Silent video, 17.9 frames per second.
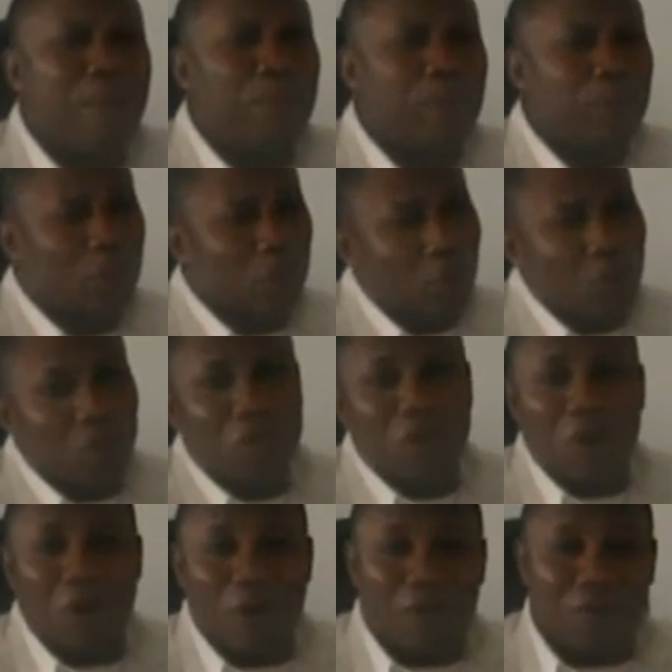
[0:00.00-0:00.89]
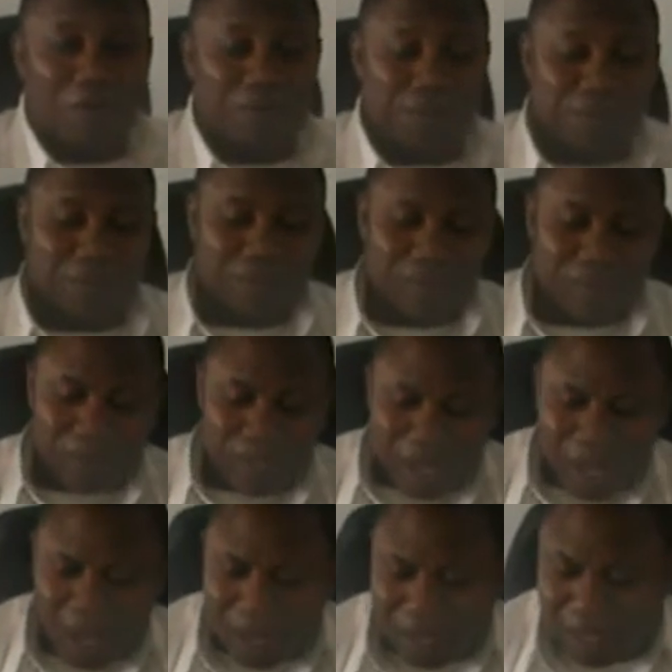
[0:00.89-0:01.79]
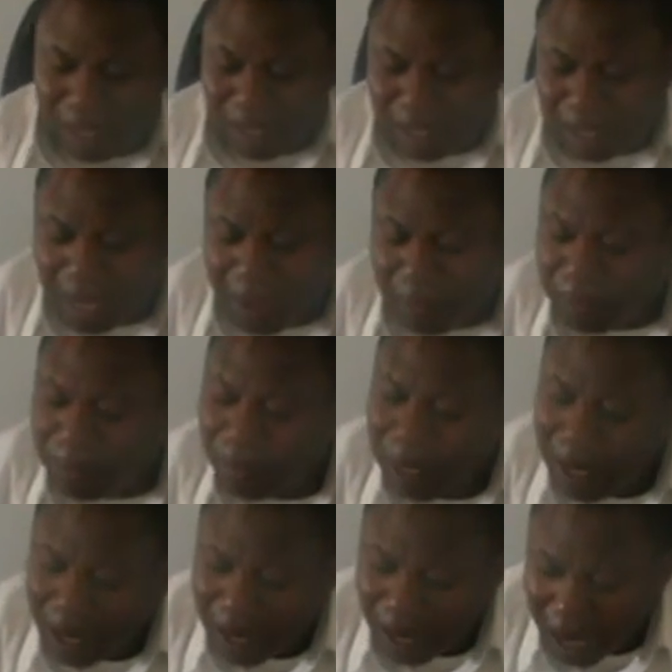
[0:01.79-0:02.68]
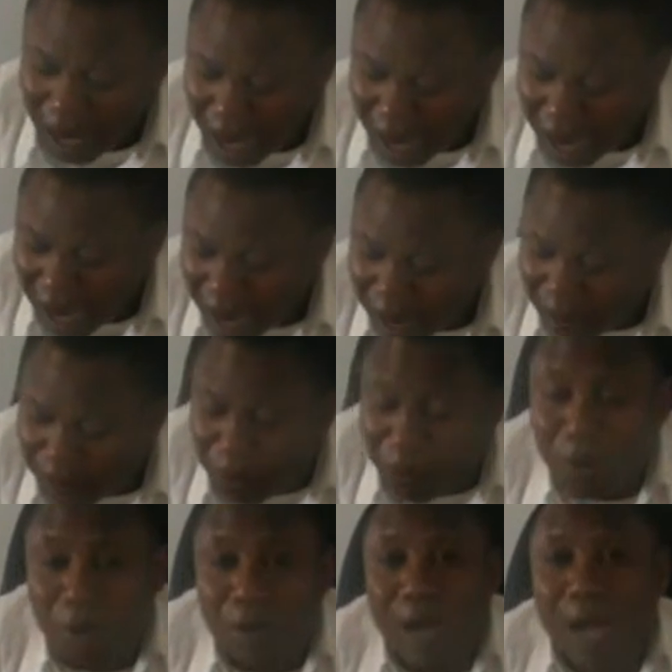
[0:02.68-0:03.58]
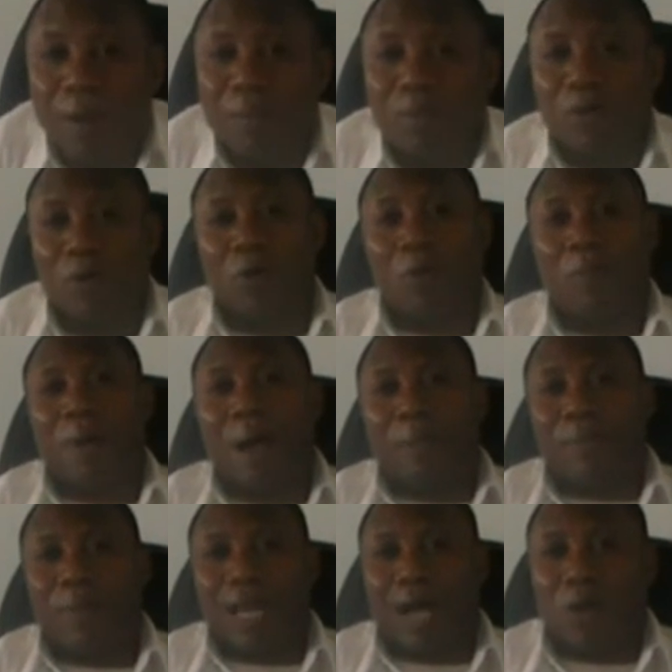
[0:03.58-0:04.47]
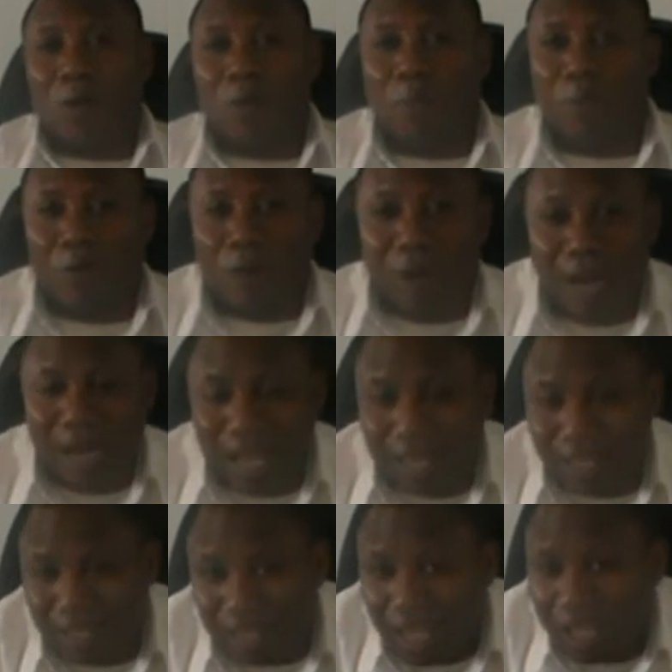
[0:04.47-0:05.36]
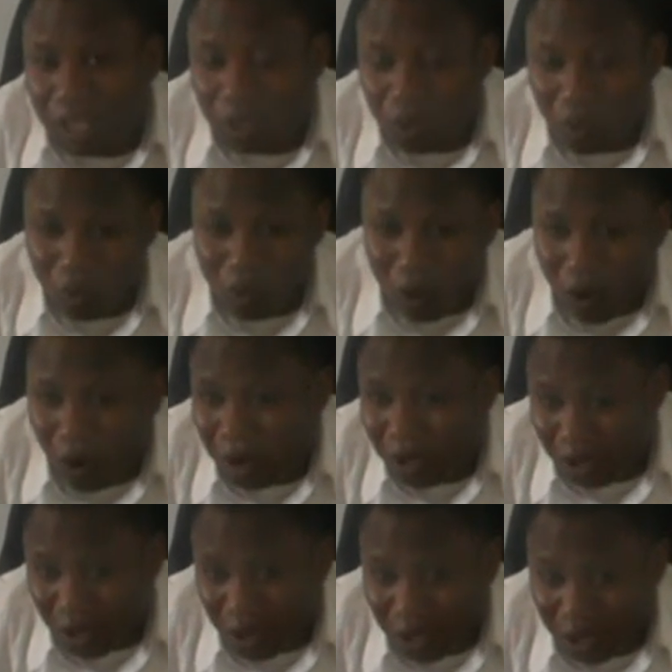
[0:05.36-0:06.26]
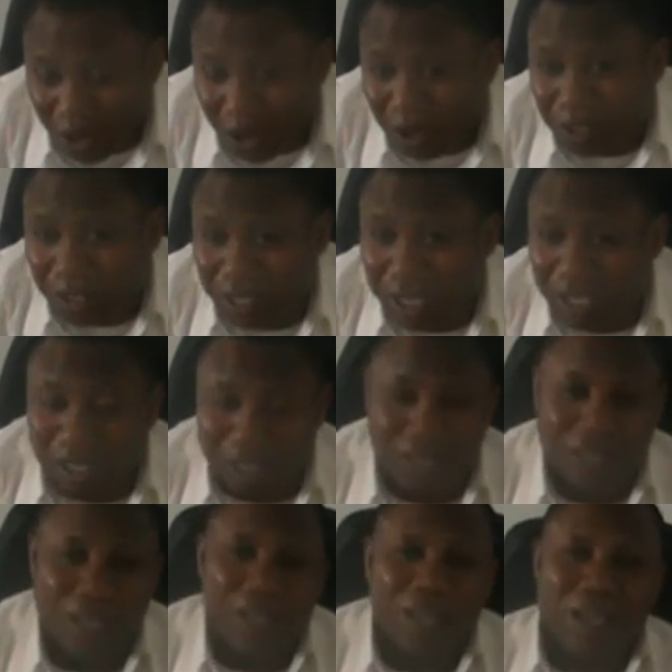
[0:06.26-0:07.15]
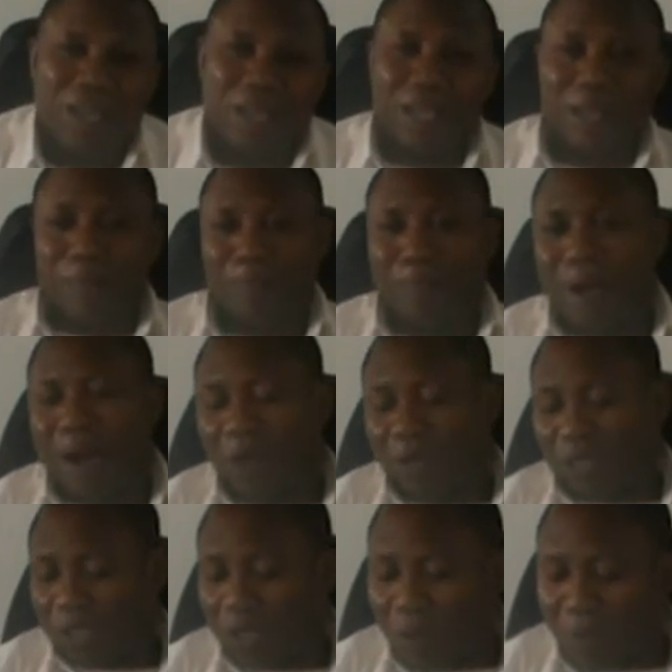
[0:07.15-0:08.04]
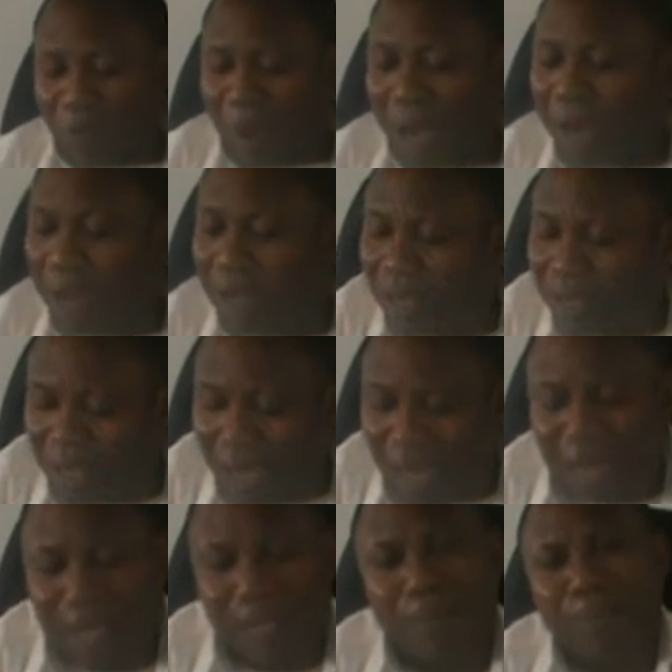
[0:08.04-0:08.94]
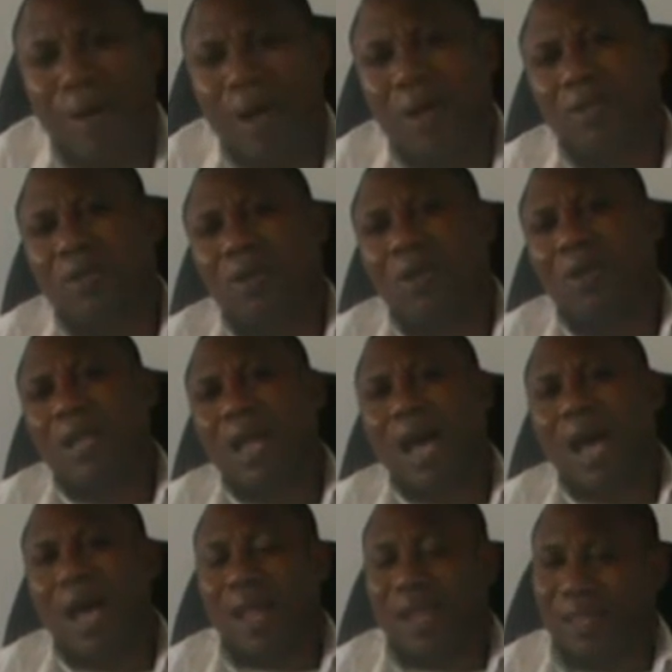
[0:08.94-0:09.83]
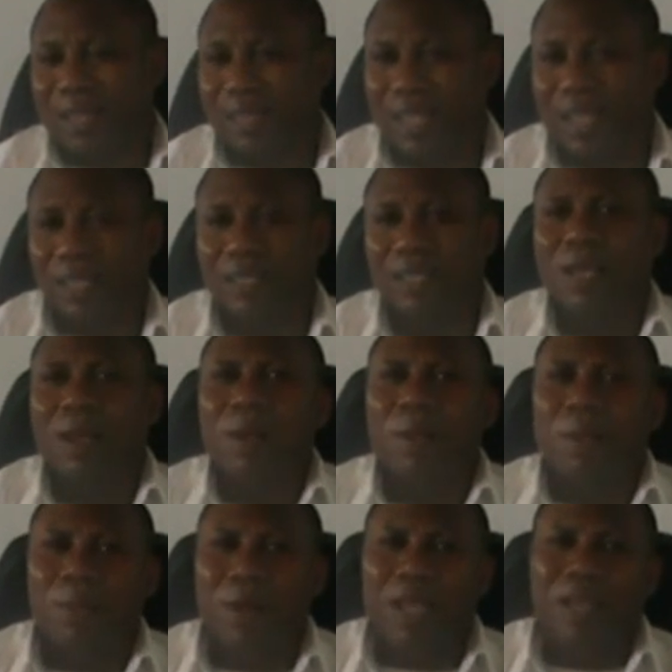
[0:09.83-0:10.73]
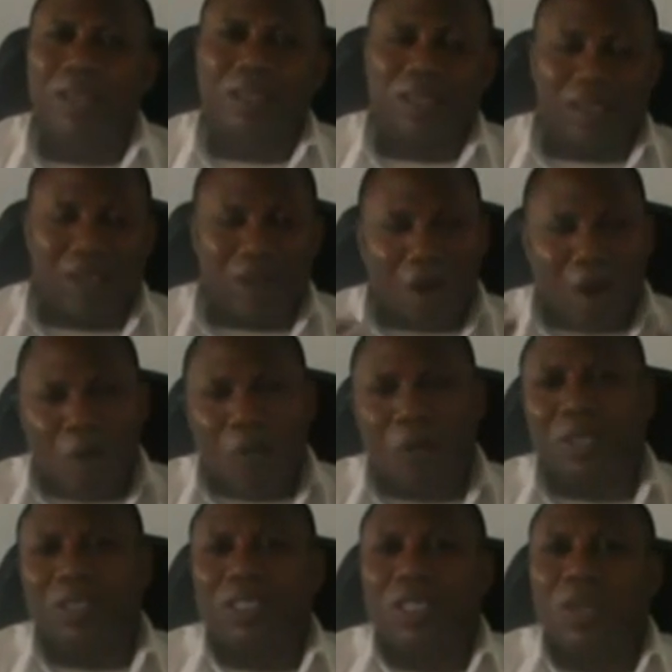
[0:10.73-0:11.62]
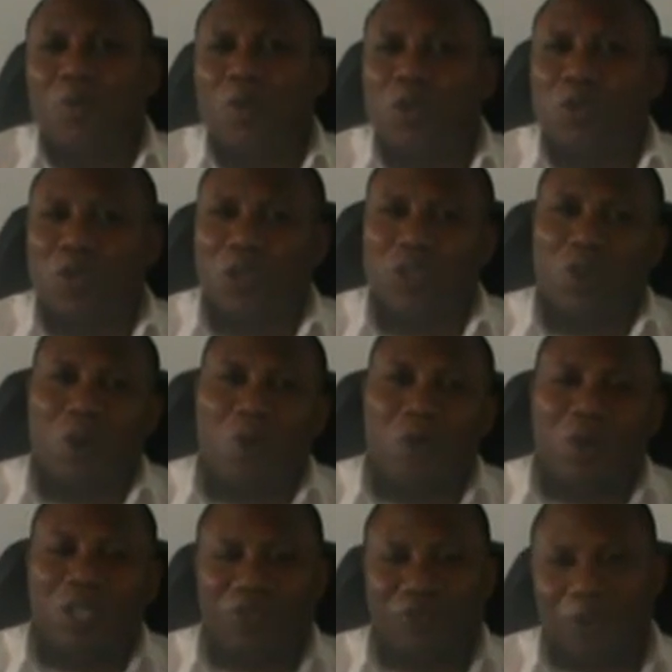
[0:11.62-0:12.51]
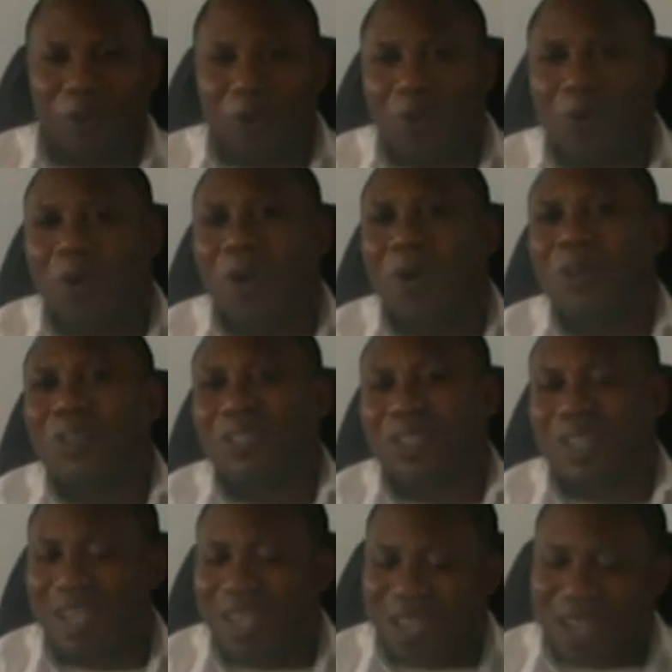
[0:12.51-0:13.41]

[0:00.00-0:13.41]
episode of this same program, Global Miracle Program, that says, what does God say about your marriage and about other things? Please, always stay with us, always follow us.